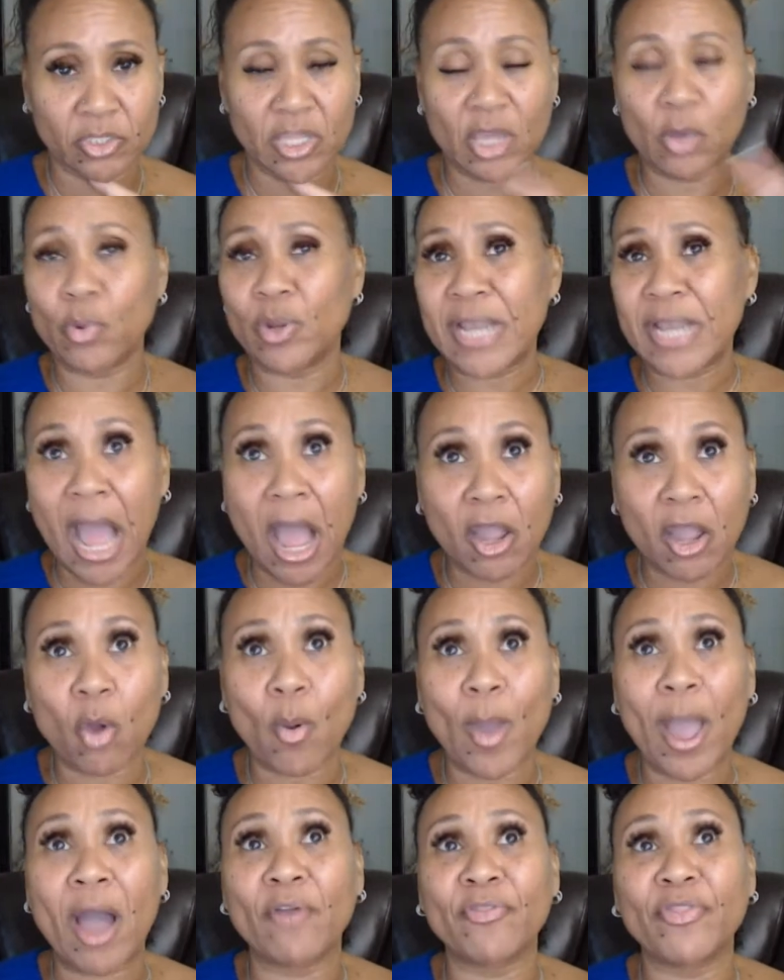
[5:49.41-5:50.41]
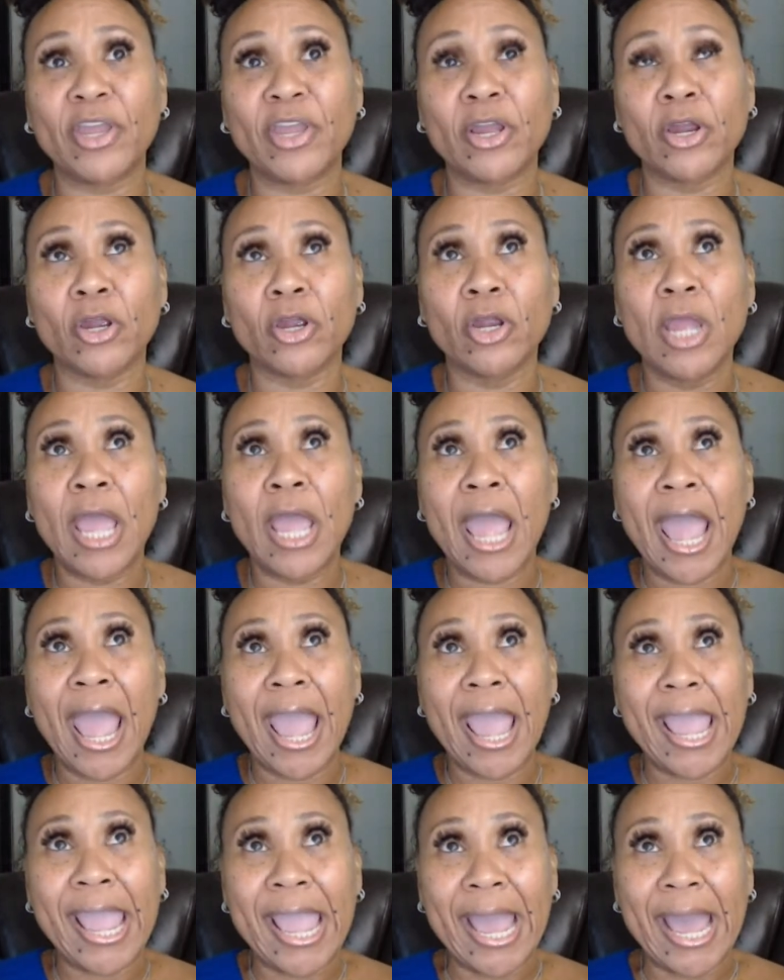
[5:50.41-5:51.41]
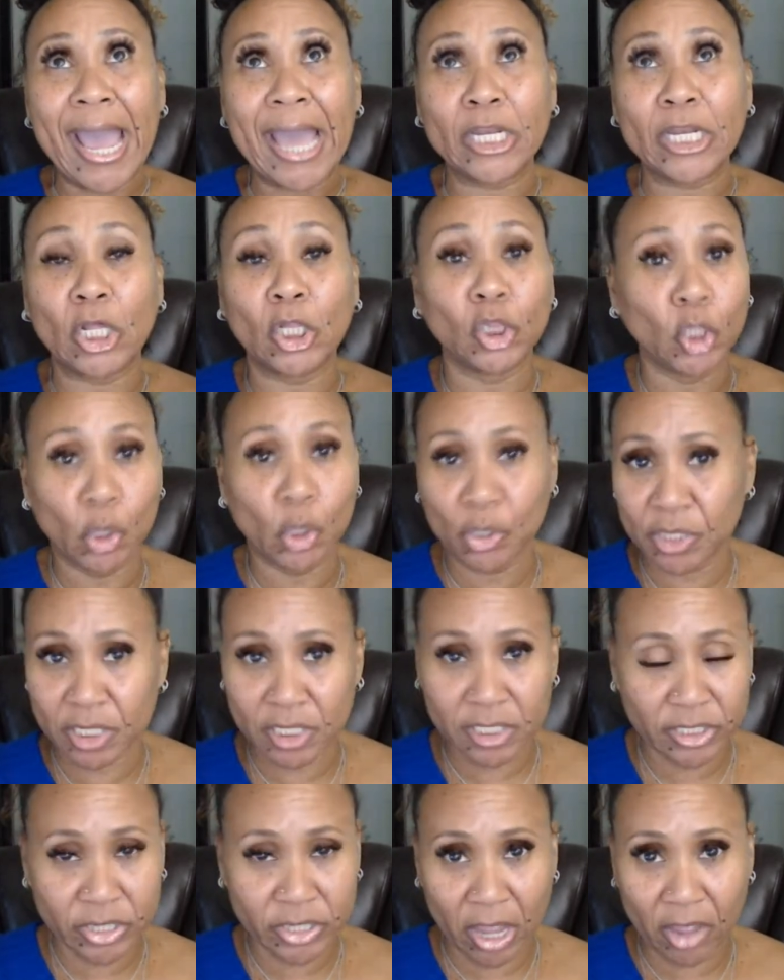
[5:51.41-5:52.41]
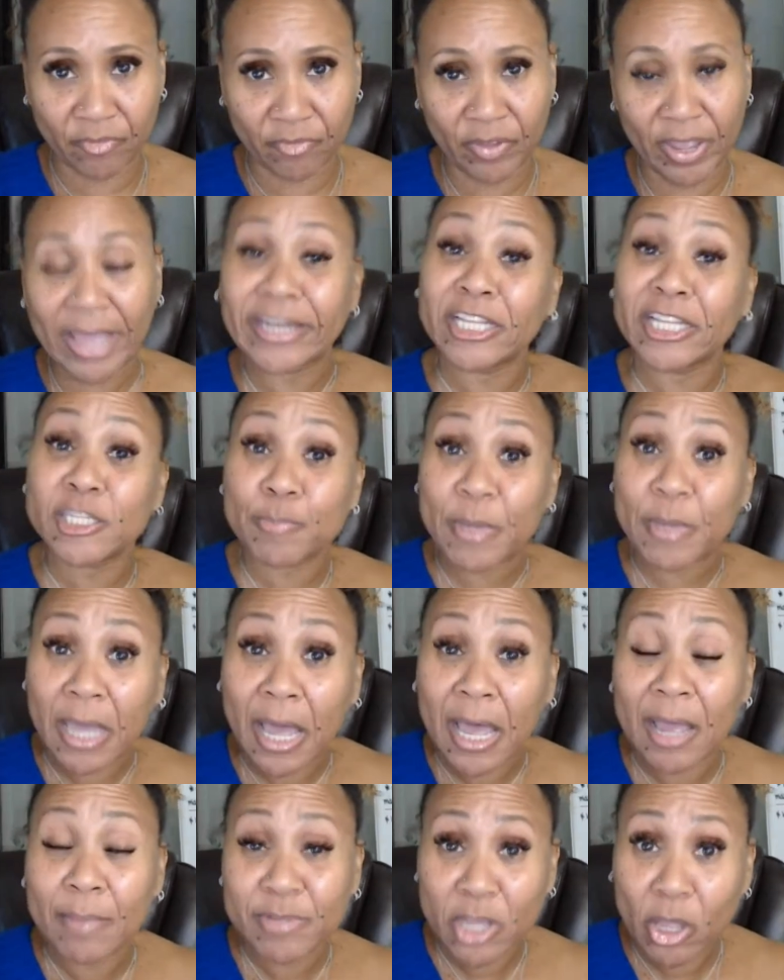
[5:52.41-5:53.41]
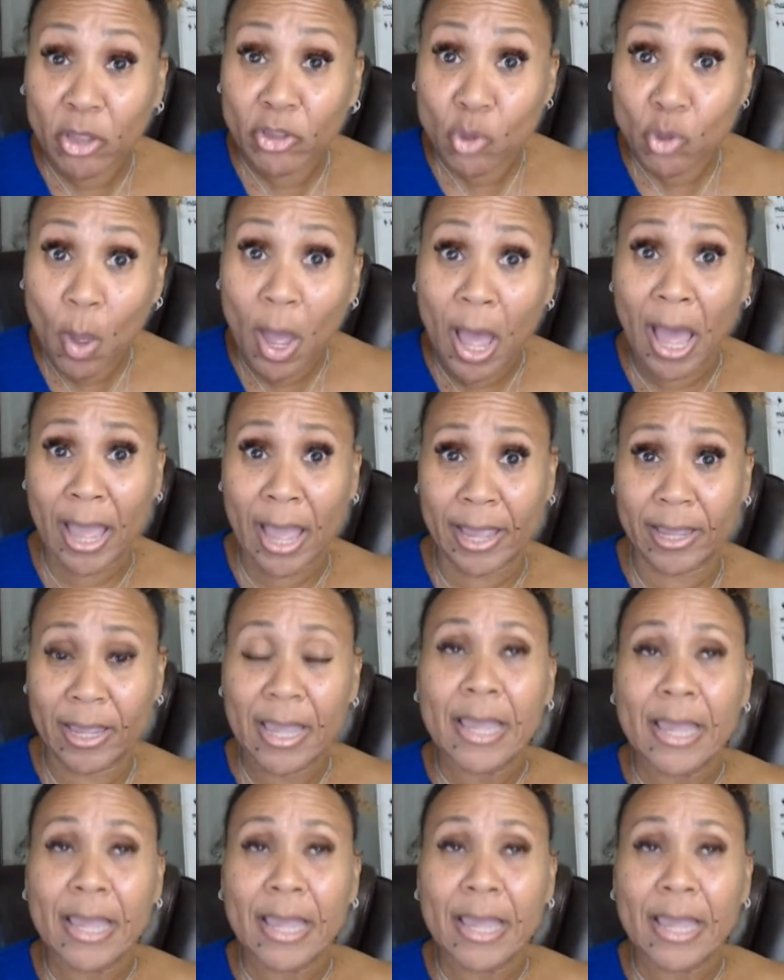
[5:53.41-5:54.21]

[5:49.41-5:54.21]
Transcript: They would not go out there and learn this stuff. And it's because, I'm telling you why.